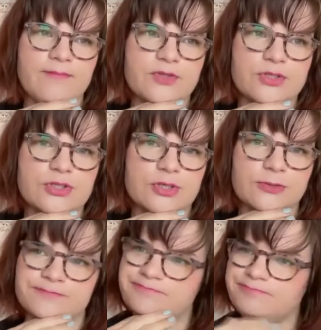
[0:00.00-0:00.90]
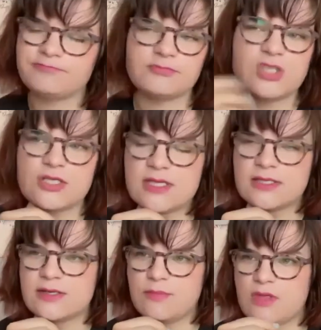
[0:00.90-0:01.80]
So just
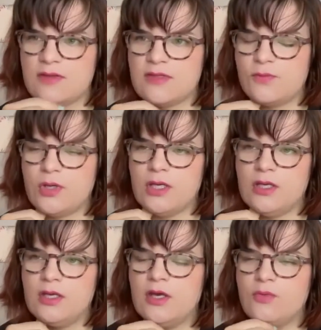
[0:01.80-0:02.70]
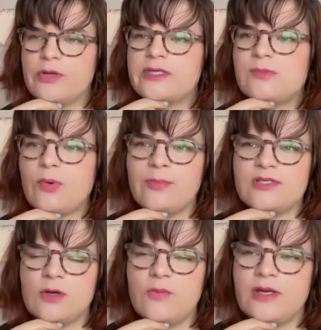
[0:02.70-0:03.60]
like something that we're
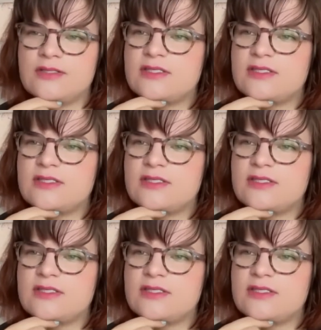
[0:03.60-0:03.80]
experimenting with.